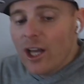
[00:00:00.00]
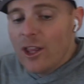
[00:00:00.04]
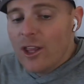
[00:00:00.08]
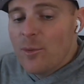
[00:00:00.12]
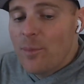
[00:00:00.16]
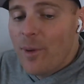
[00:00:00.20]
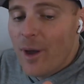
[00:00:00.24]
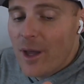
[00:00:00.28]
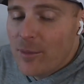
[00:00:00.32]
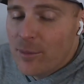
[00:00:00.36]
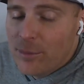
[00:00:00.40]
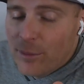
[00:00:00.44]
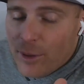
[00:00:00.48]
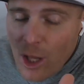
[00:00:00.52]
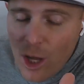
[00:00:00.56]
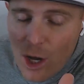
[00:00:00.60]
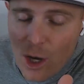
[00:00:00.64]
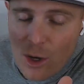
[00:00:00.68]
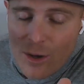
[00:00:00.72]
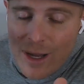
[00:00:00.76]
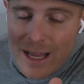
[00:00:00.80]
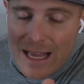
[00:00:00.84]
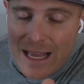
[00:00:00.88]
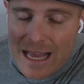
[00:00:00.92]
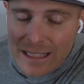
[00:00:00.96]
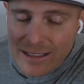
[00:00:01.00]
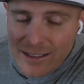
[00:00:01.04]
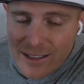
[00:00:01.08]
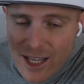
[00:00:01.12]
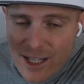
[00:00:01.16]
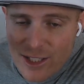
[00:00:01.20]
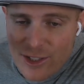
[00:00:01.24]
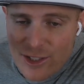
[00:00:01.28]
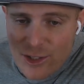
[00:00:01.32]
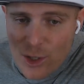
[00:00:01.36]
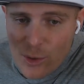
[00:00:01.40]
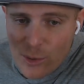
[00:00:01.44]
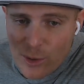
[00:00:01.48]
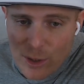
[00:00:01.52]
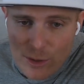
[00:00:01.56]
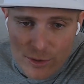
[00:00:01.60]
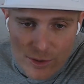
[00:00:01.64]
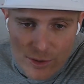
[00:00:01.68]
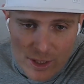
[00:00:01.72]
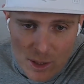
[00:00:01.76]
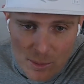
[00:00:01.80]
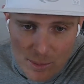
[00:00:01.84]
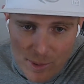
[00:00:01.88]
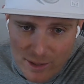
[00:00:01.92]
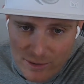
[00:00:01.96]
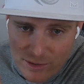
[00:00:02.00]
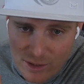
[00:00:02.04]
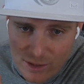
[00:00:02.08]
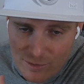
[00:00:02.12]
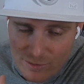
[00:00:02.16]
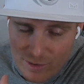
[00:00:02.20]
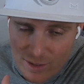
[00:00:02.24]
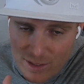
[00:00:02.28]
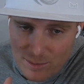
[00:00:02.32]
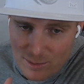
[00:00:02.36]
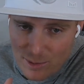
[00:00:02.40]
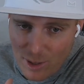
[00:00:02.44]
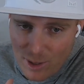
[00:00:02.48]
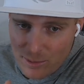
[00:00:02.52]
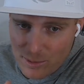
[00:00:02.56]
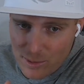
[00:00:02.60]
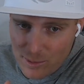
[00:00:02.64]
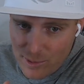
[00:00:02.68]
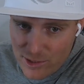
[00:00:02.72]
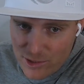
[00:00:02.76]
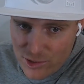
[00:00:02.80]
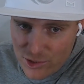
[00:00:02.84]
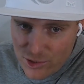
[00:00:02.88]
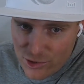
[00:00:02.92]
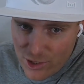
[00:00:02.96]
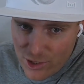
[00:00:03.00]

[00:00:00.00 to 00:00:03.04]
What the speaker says: on the button below and let us know what you think about the investment optimizer